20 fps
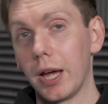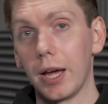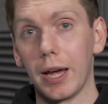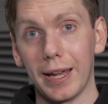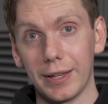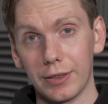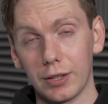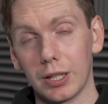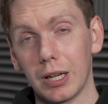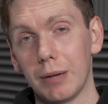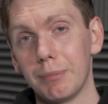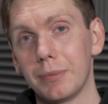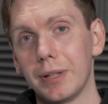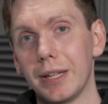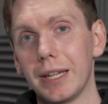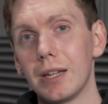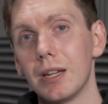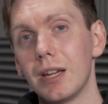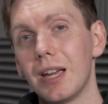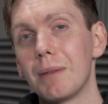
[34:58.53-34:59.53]
and the
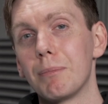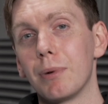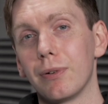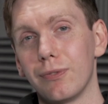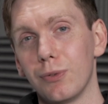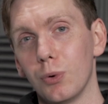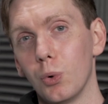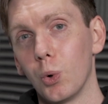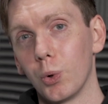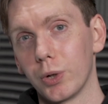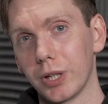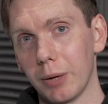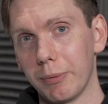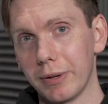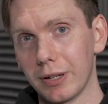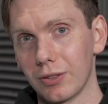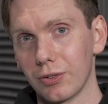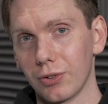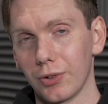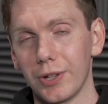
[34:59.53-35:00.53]
company before
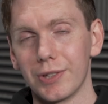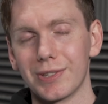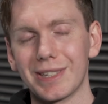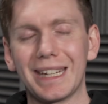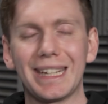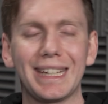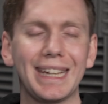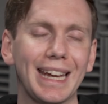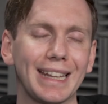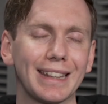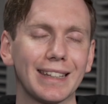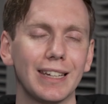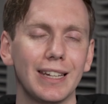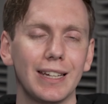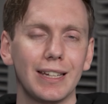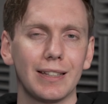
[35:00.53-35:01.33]
going through it. Again,